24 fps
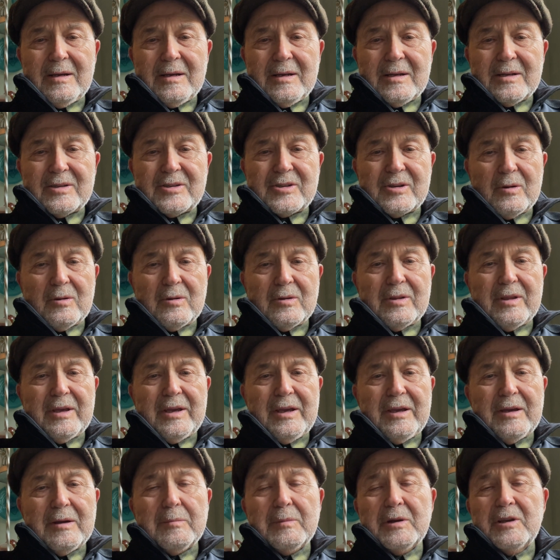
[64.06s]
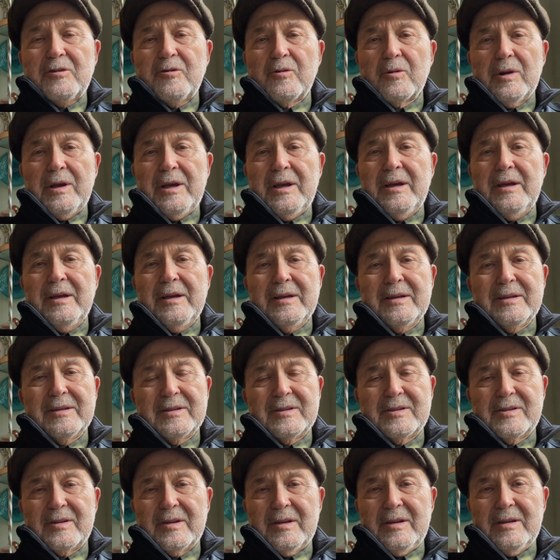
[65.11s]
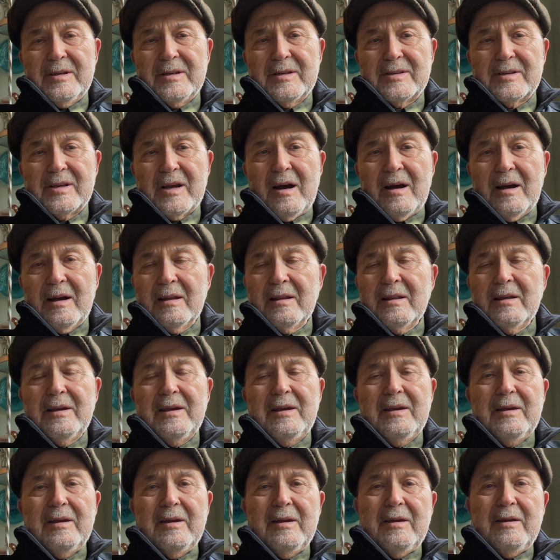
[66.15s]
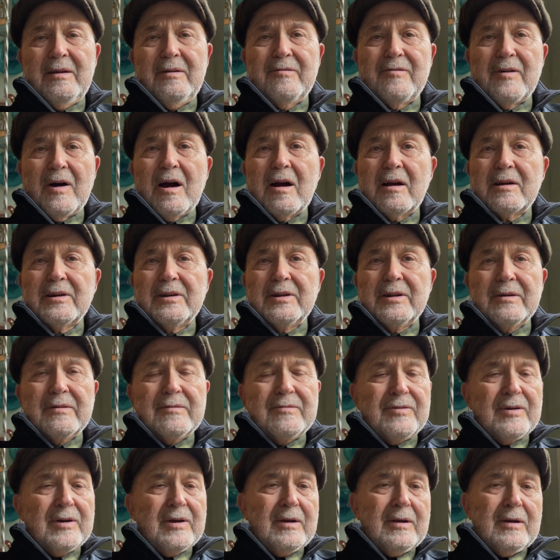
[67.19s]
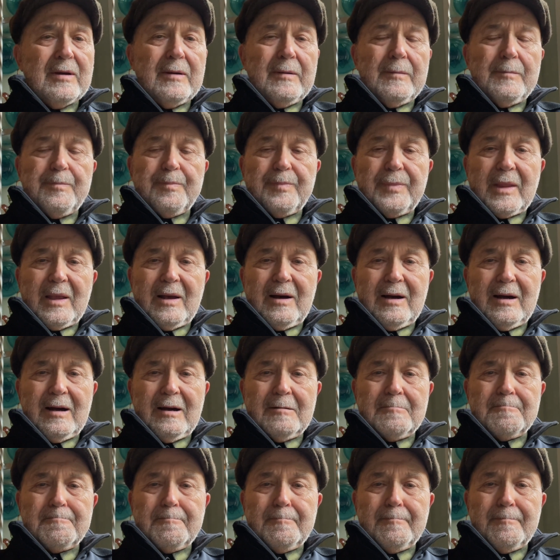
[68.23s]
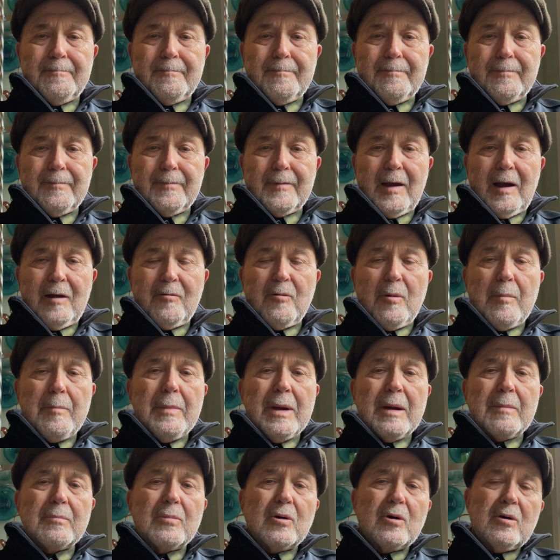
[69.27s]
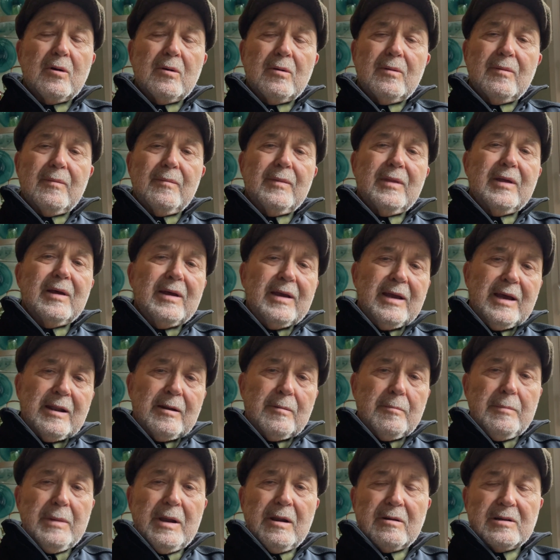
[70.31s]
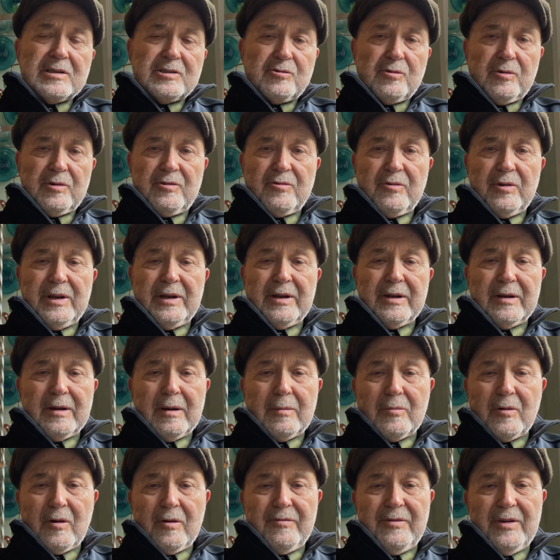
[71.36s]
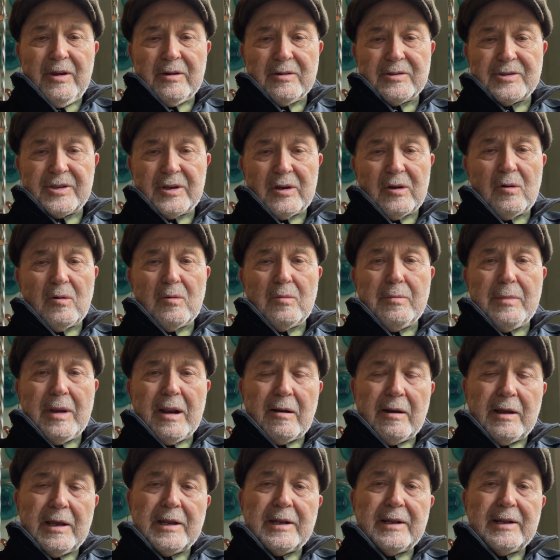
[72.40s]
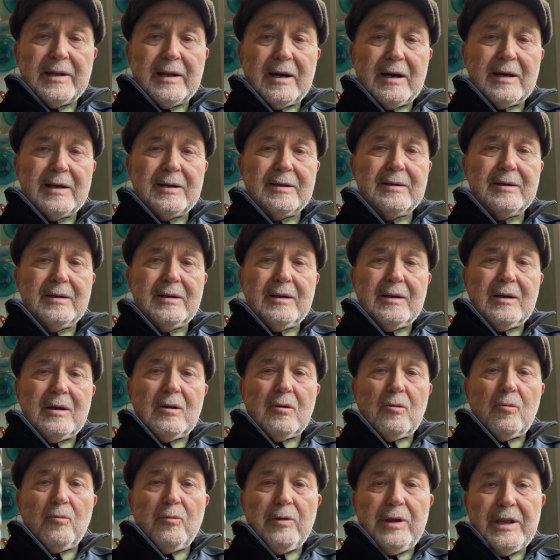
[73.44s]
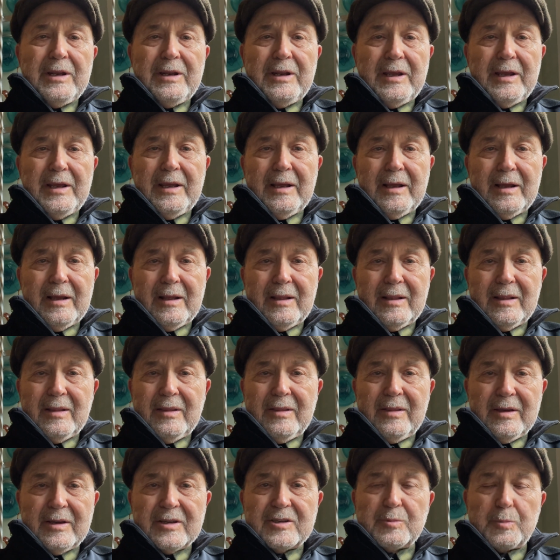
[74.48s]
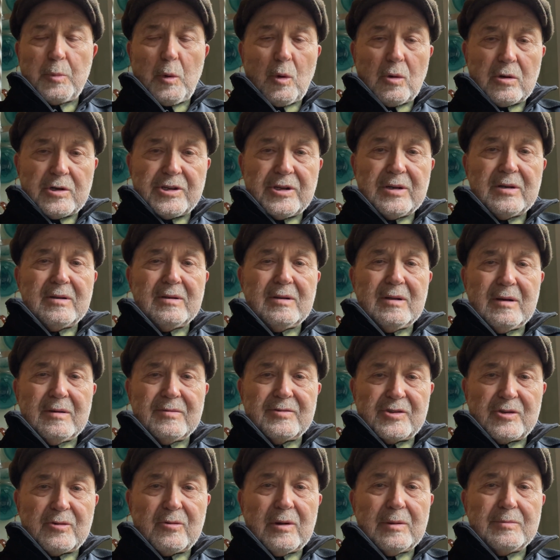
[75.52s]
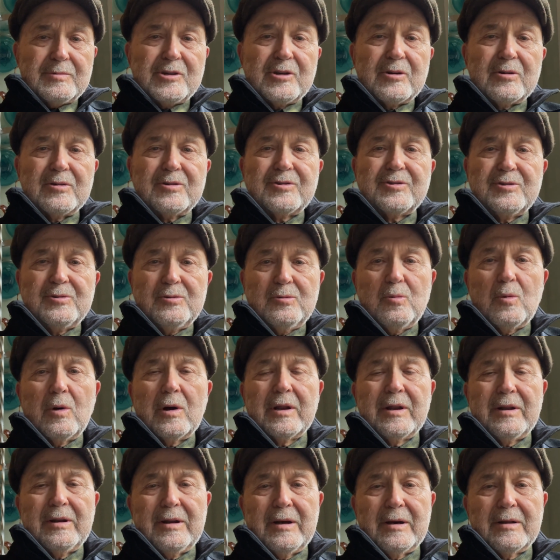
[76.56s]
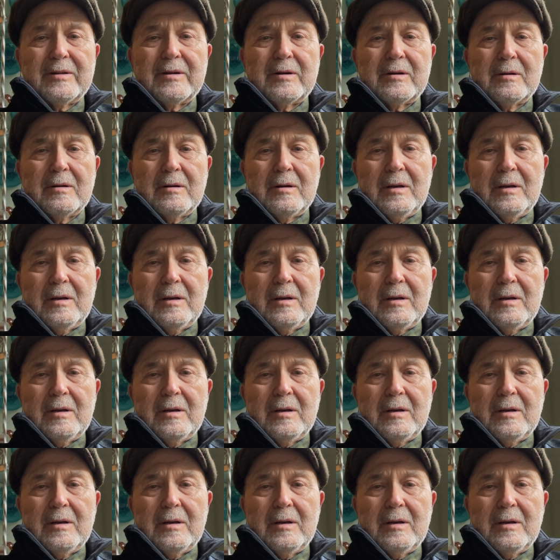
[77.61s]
So the imagery is highly evocative. I remember at a marriage retreat a number of years ago, Marion and I reading this portion of scripture to one another.